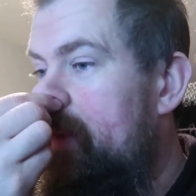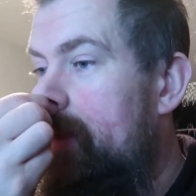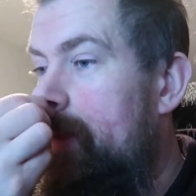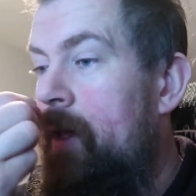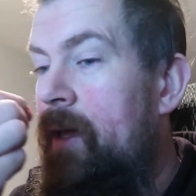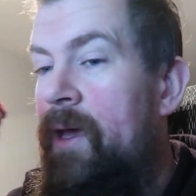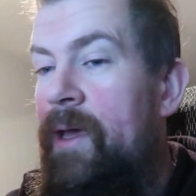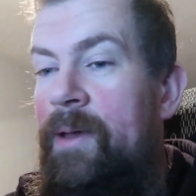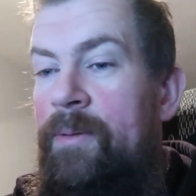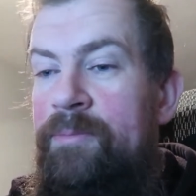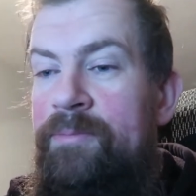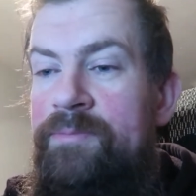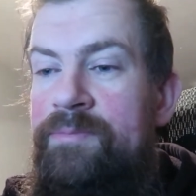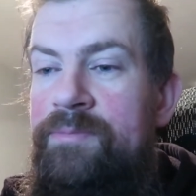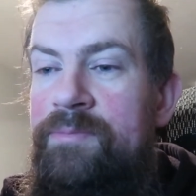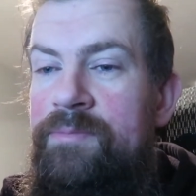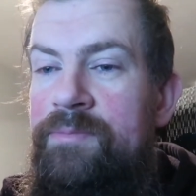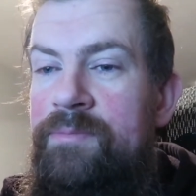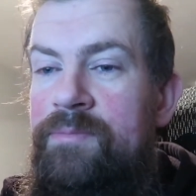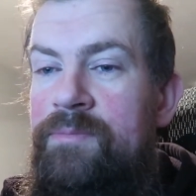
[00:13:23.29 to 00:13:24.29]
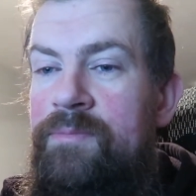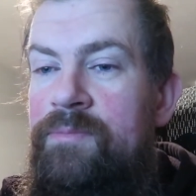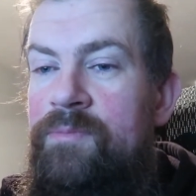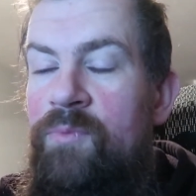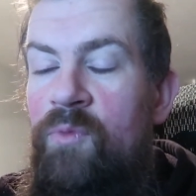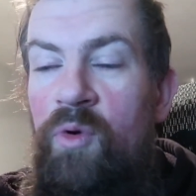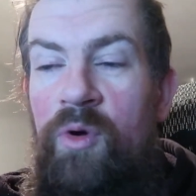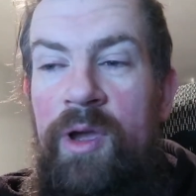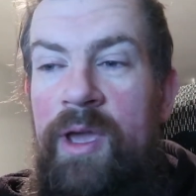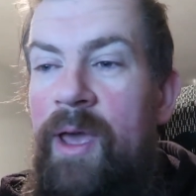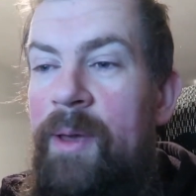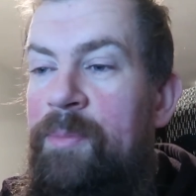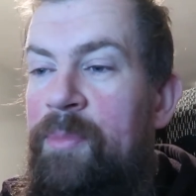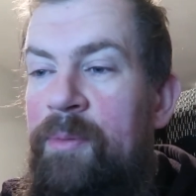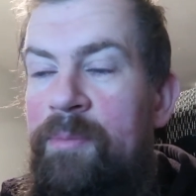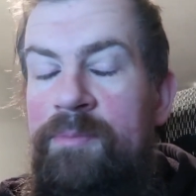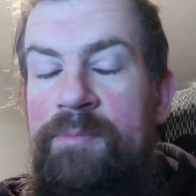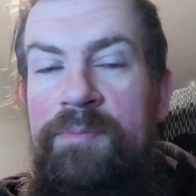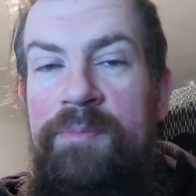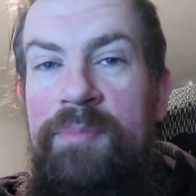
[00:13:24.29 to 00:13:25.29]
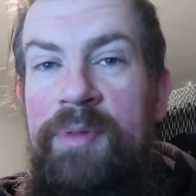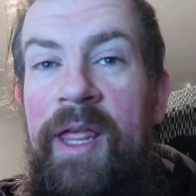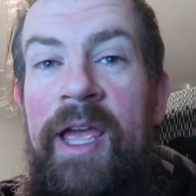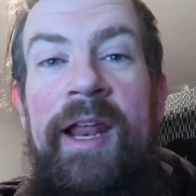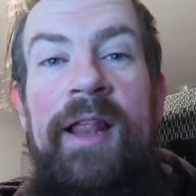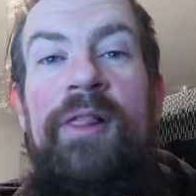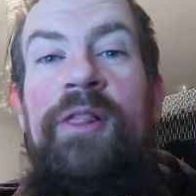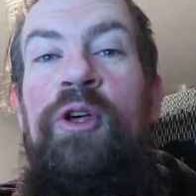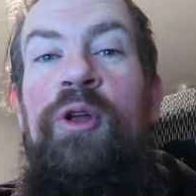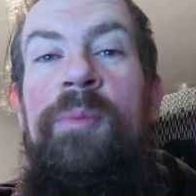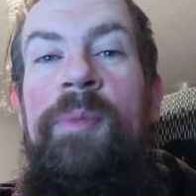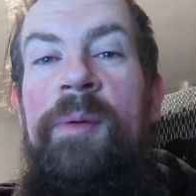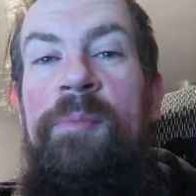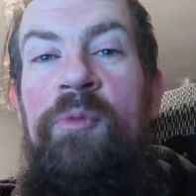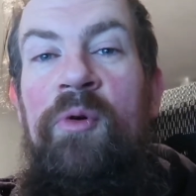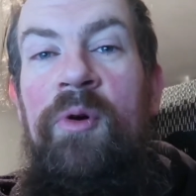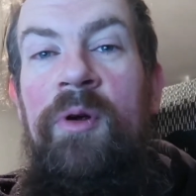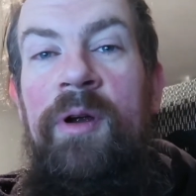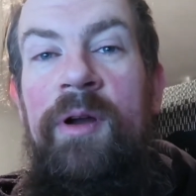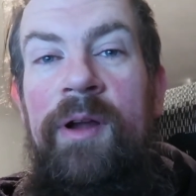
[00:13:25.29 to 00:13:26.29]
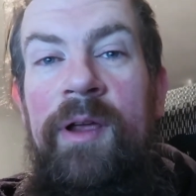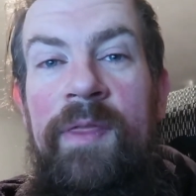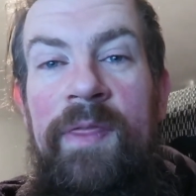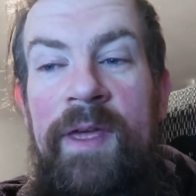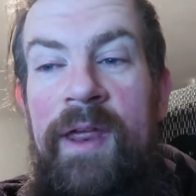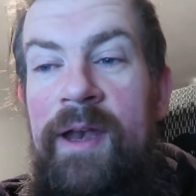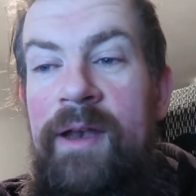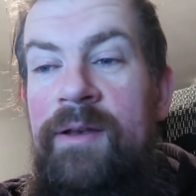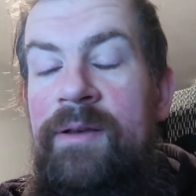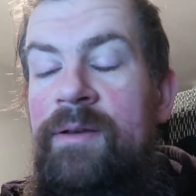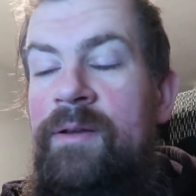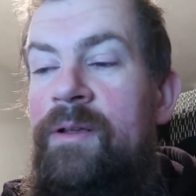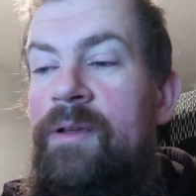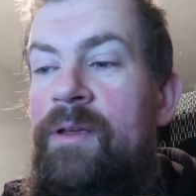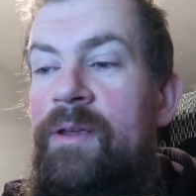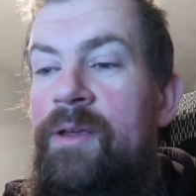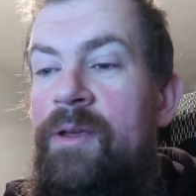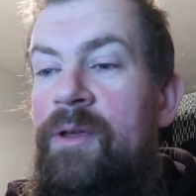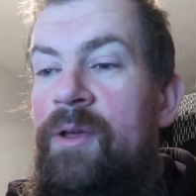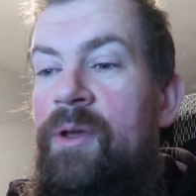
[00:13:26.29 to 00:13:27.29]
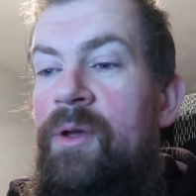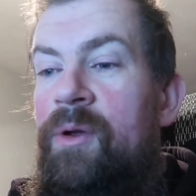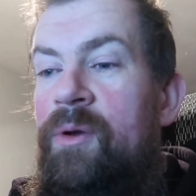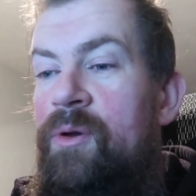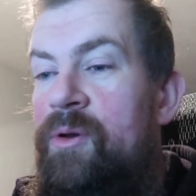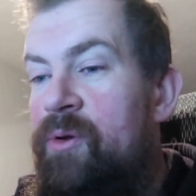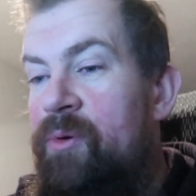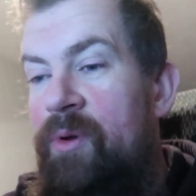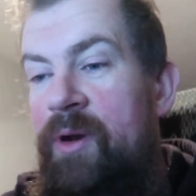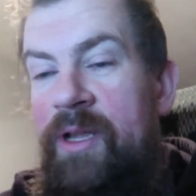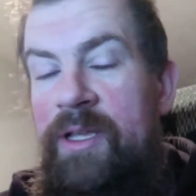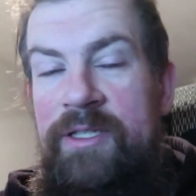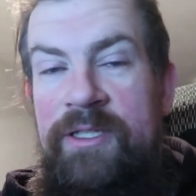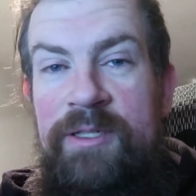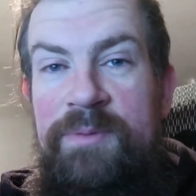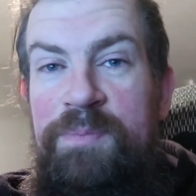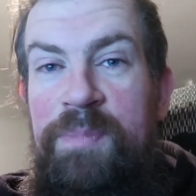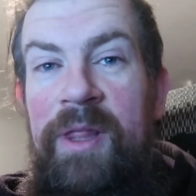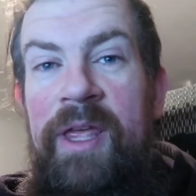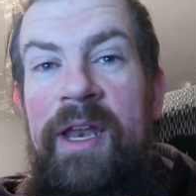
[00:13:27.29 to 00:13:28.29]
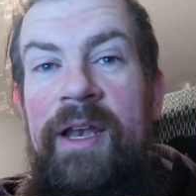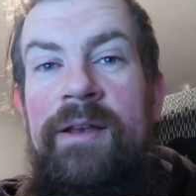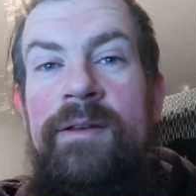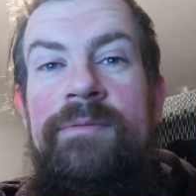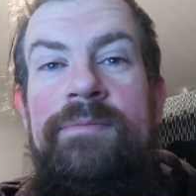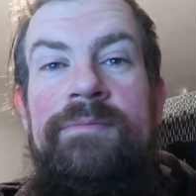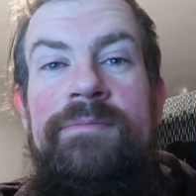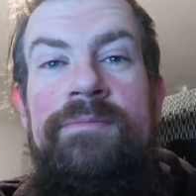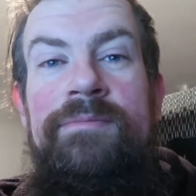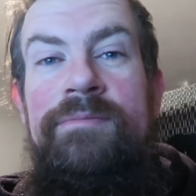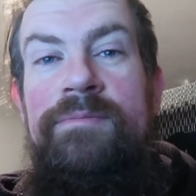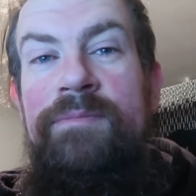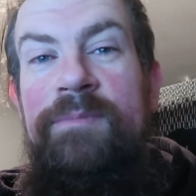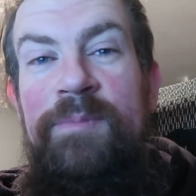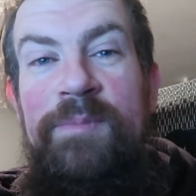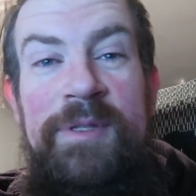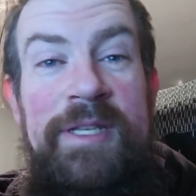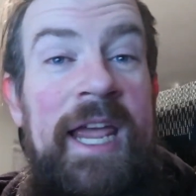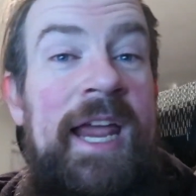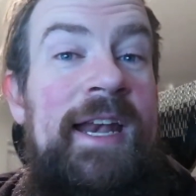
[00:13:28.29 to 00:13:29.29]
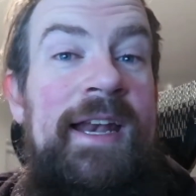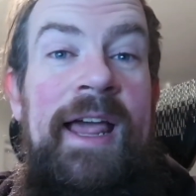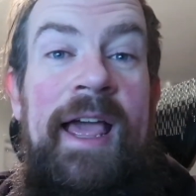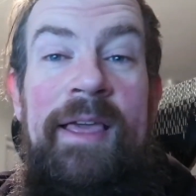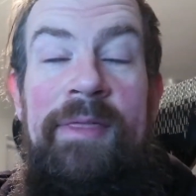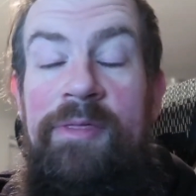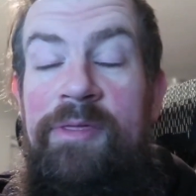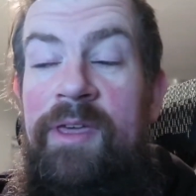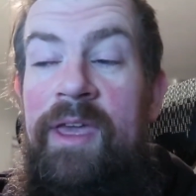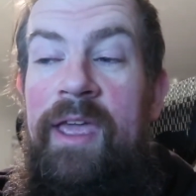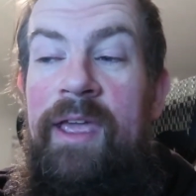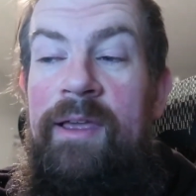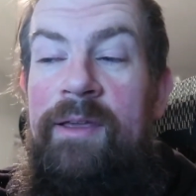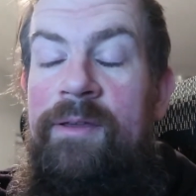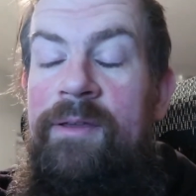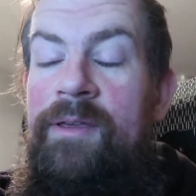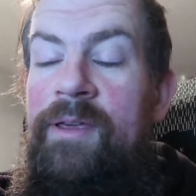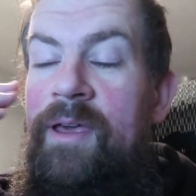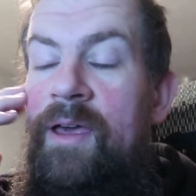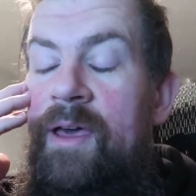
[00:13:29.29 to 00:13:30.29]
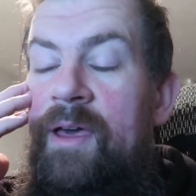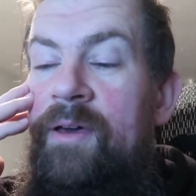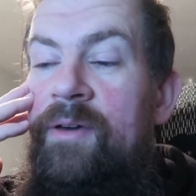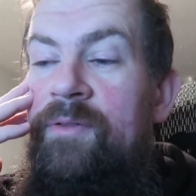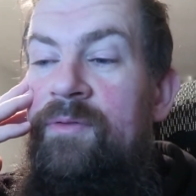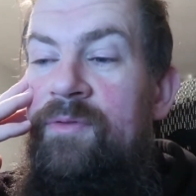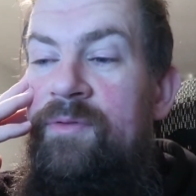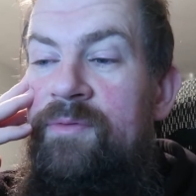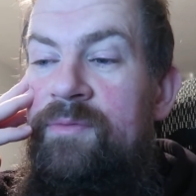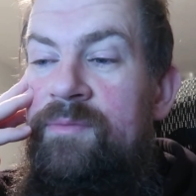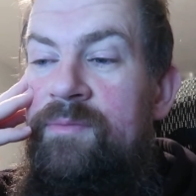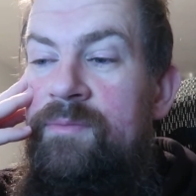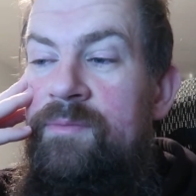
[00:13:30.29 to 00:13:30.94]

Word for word: um, woke up and played a little bit more, and then doing a split date night thing of